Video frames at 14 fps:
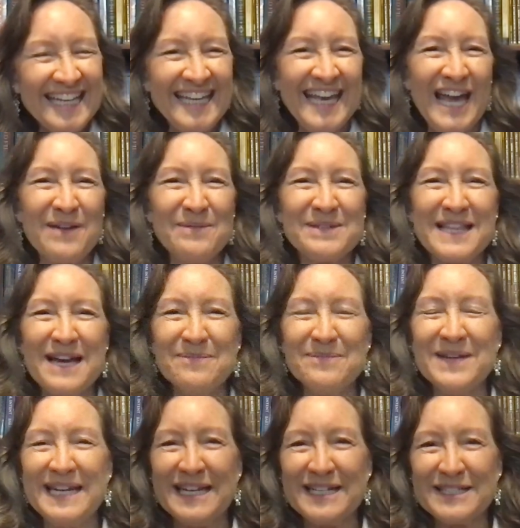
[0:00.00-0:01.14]
came to that
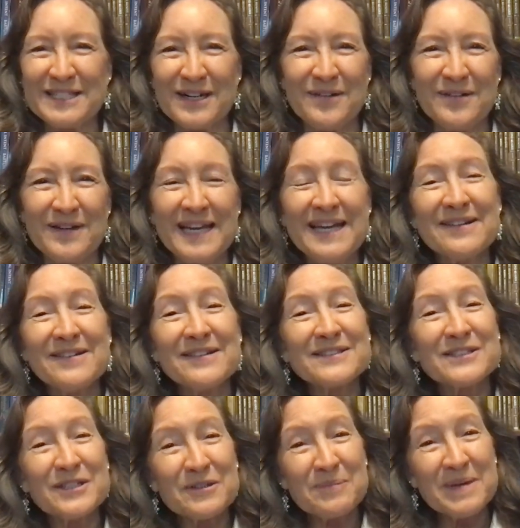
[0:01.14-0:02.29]
meeting. So it
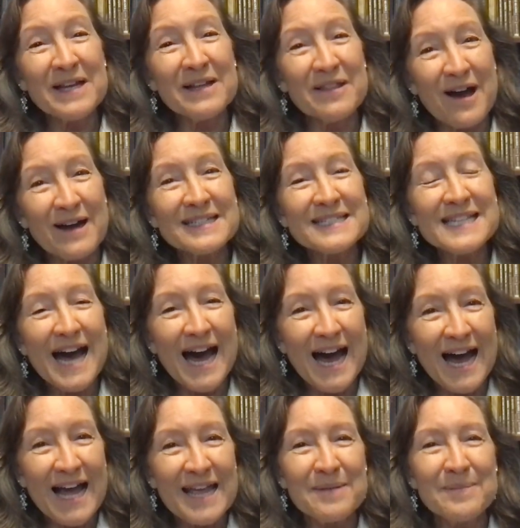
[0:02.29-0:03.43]
took me a long
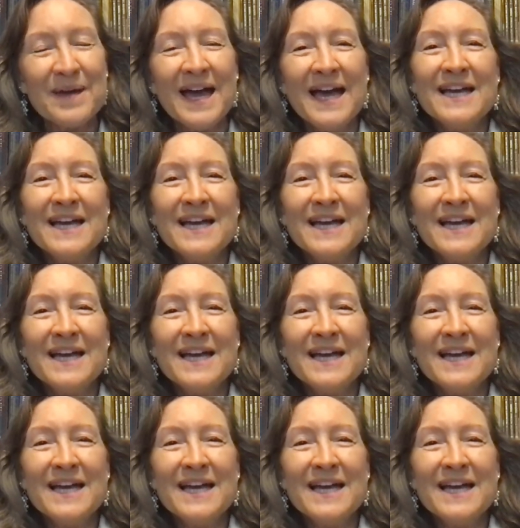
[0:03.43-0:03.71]
time